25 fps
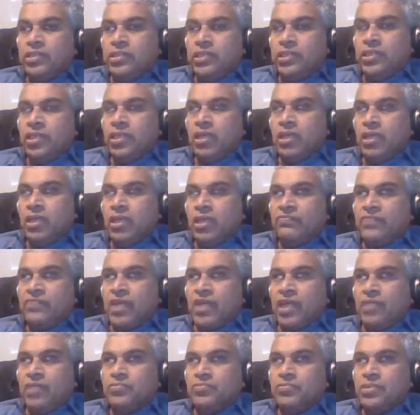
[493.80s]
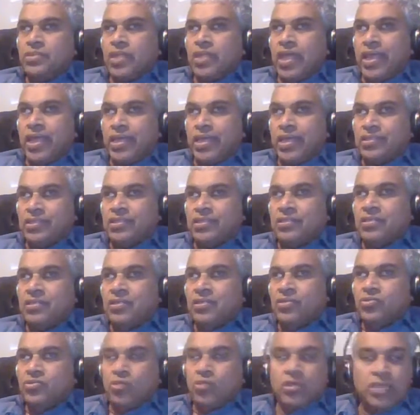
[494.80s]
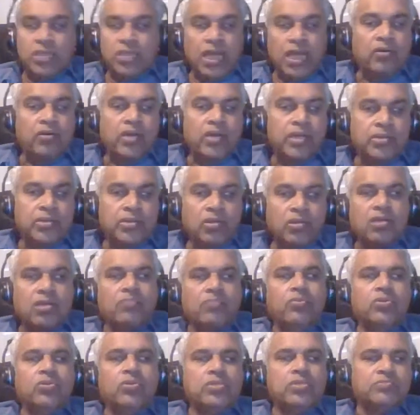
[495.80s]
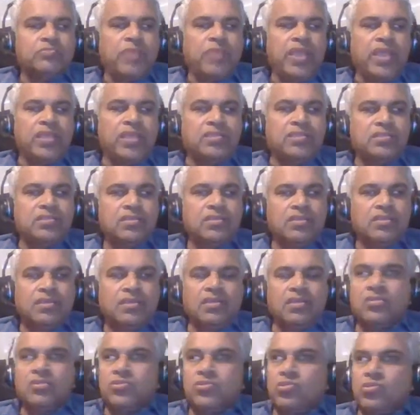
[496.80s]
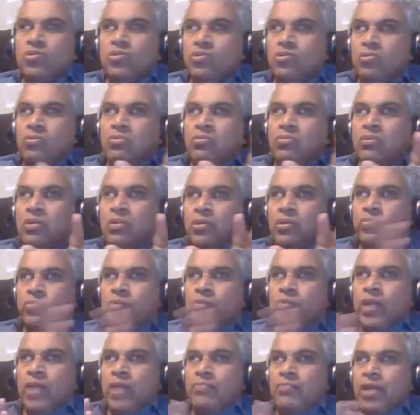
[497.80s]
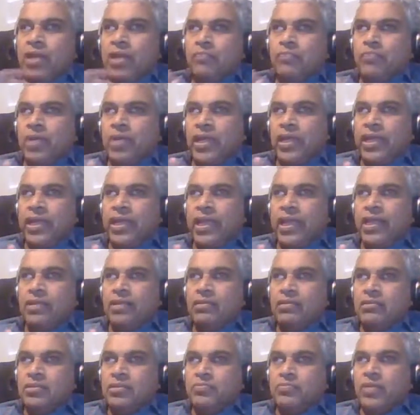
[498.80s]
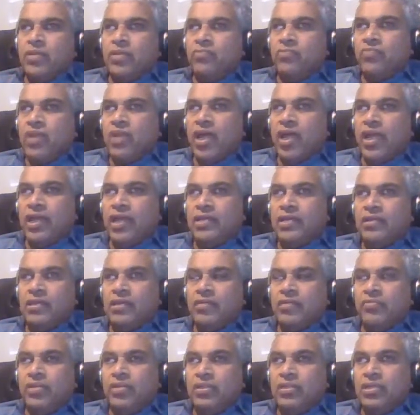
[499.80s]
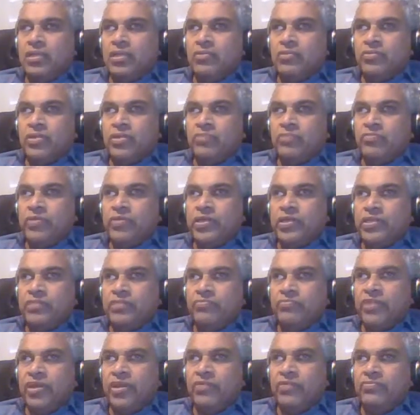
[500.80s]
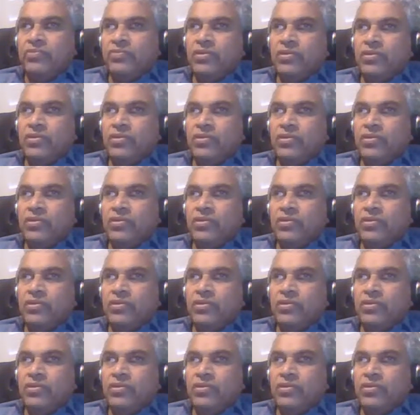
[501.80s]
gf times x. So now I talk about space. So when I manipulate again speed of light and everything, information wave,